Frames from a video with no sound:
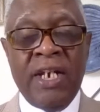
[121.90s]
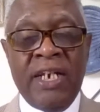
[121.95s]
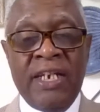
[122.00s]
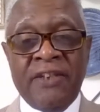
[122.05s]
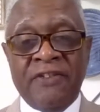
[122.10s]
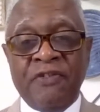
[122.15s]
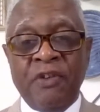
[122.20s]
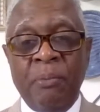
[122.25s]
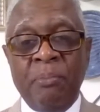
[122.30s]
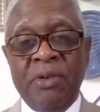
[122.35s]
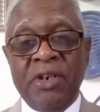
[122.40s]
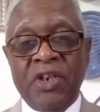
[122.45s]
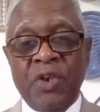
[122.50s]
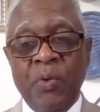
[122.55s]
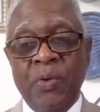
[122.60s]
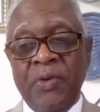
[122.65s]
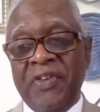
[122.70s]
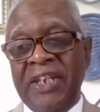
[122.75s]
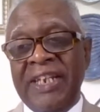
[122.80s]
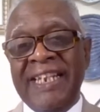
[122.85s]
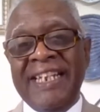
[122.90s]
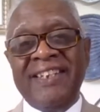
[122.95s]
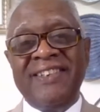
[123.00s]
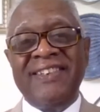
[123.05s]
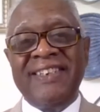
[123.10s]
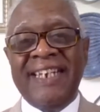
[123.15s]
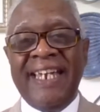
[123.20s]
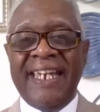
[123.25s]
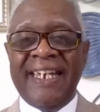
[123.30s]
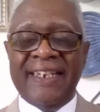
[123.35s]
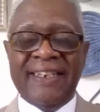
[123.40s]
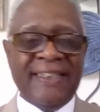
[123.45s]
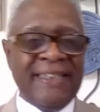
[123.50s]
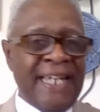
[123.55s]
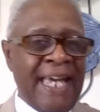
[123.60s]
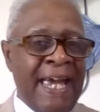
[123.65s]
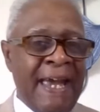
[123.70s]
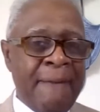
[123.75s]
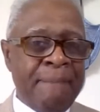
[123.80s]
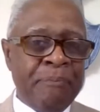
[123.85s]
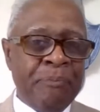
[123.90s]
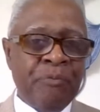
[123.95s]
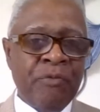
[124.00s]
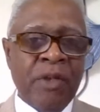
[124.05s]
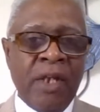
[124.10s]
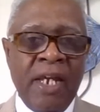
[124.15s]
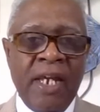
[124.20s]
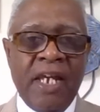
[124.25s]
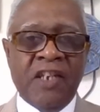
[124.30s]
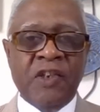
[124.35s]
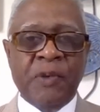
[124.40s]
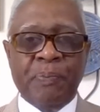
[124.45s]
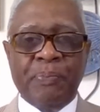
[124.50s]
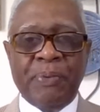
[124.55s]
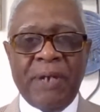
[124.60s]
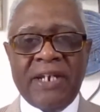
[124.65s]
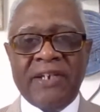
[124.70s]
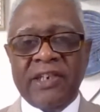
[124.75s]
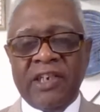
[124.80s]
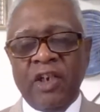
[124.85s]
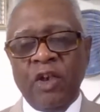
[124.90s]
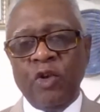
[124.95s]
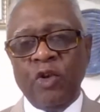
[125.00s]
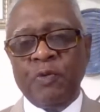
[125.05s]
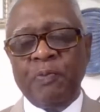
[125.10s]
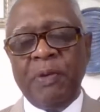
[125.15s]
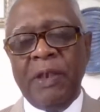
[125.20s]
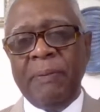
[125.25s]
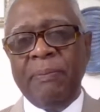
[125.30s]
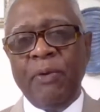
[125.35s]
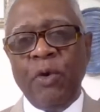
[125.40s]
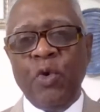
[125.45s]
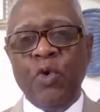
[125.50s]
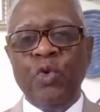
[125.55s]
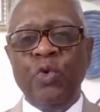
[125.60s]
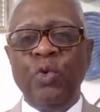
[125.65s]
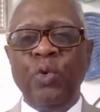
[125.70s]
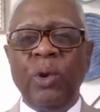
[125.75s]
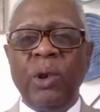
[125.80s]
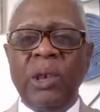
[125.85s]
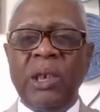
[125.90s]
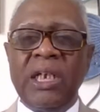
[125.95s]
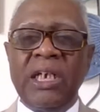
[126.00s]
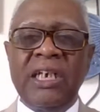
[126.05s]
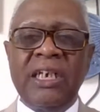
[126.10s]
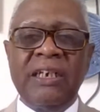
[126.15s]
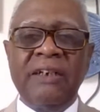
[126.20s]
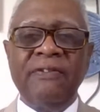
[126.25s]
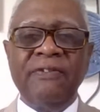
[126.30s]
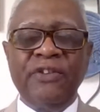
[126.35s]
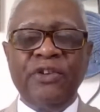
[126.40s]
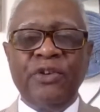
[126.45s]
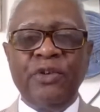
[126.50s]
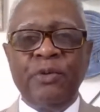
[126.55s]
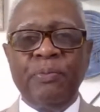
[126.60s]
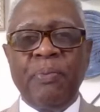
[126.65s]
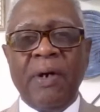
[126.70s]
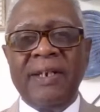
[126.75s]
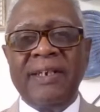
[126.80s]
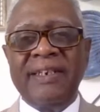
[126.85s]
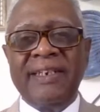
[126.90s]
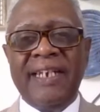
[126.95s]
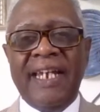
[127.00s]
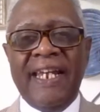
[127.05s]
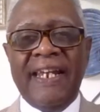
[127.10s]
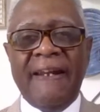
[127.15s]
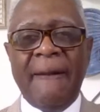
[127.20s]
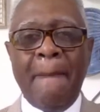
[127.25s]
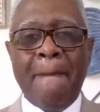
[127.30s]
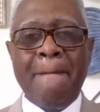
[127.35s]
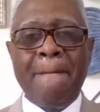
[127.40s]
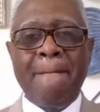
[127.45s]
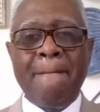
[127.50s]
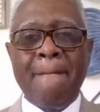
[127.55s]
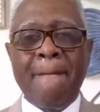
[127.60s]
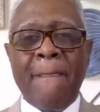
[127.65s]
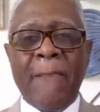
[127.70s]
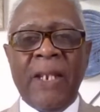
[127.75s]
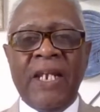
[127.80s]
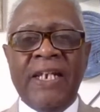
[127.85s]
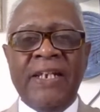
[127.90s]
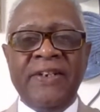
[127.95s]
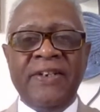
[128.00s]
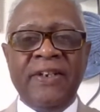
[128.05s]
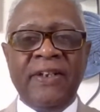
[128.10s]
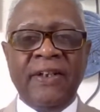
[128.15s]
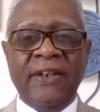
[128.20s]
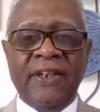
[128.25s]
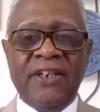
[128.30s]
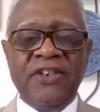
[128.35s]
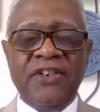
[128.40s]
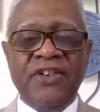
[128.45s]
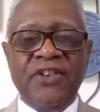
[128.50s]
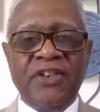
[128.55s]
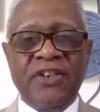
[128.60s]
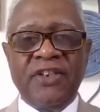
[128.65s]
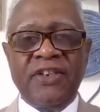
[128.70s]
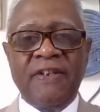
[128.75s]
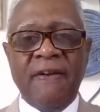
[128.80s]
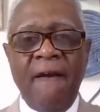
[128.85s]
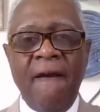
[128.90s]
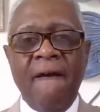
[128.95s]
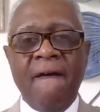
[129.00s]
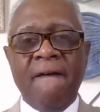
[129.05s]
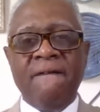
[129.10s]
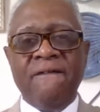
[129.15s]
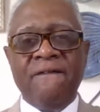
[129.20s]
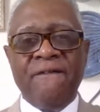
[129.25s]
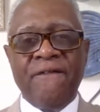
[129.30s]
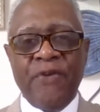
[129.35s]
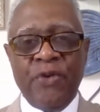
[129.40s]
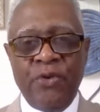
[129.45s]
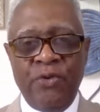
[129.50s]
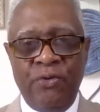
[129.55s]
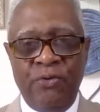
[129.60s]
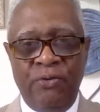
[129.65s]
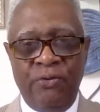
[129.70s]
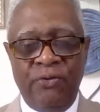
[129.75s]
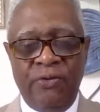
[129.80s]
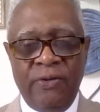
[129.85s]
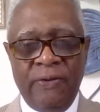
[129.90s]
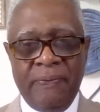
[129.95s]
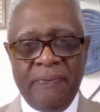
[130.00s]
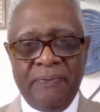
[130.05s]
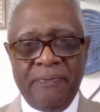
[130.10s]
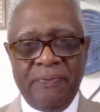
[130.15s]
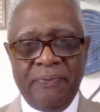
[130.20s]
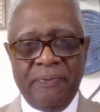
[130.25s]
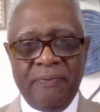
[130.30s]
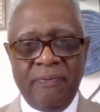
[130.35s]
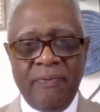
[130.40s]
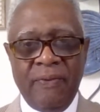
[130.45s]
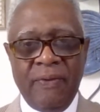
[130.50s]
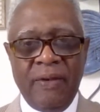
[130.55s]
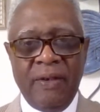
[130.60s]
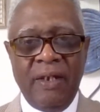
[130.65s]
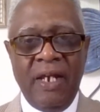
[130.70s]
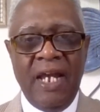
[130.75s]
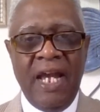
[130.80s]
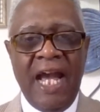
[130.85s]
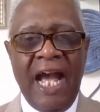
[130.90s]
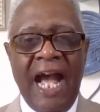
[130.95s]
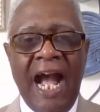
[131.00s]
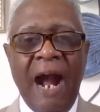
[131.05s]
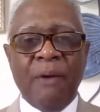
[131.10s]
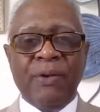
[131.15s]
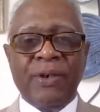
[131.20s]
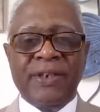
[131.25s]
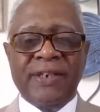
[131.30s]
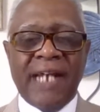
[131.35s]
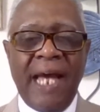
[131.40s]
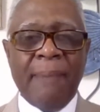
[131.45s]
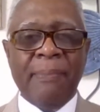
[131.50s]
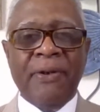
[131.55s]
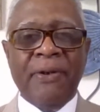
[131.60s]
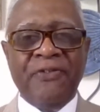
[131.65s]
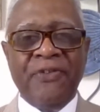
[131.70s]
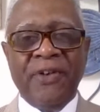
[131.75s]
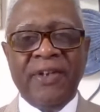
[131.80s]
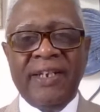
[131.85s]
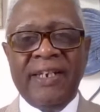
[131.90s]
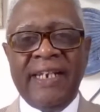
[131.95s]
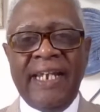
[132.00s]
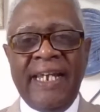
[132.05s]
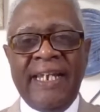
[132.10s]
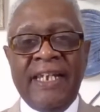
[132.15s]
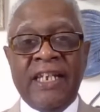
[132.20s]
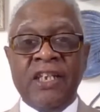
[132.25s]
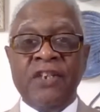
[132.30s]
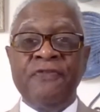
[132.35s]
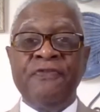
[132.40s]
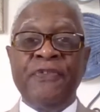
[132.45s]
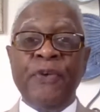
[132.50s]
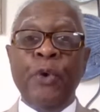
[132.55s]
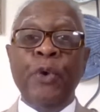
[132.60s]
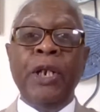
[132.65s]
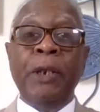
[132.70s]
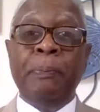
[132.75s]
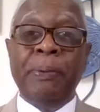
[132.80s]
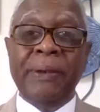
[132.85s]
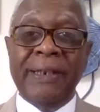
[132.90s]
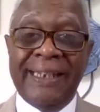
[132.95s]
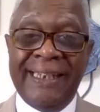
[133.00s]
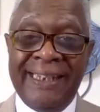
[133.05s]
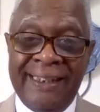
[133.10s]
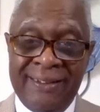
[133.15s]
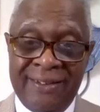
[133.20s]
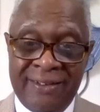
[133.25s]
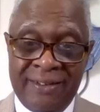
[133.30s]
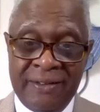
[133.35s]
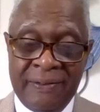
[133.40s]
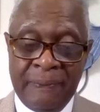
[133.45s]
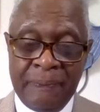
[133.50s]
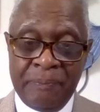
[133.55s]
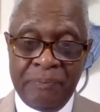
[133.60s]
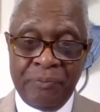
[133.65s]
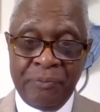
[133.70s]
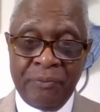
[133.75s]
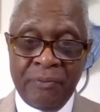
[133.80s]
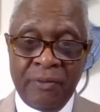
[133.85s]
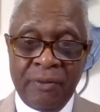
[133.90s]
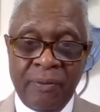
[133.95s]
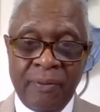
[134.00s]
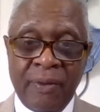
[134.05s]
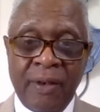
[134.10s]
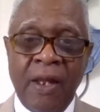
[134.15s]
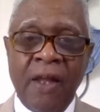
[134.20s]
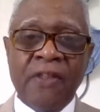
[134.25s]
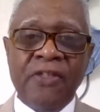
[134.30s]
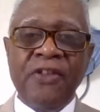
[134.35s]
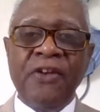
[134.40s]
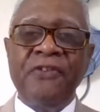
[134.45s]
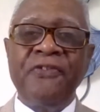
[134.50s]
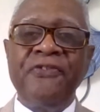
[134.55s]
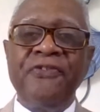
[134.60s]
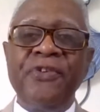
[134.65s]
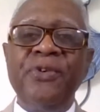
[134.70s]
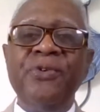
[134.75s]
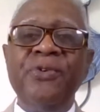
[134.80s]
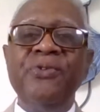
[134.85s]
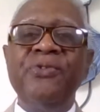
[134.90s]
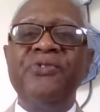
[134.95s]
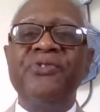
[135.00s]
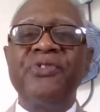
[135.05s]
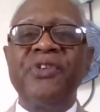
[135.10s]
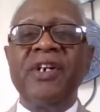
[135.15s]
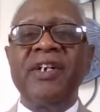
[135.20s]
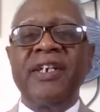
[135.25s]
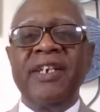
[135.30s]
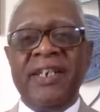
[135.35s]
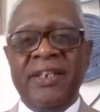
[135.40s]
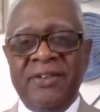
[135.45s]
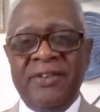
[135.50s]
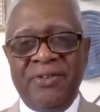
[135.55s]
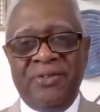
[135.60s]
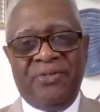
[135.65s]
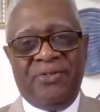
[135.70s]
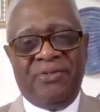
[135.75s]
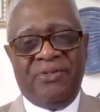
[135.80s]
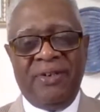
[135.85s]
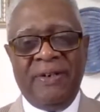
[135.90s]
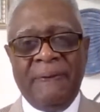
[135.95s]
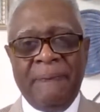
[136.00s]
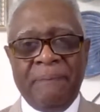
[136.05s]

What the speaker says: is familiar with in this day and time, especially those people who love to partake in delicious foods. Our topic for the day is foodie, please, the food truck industry.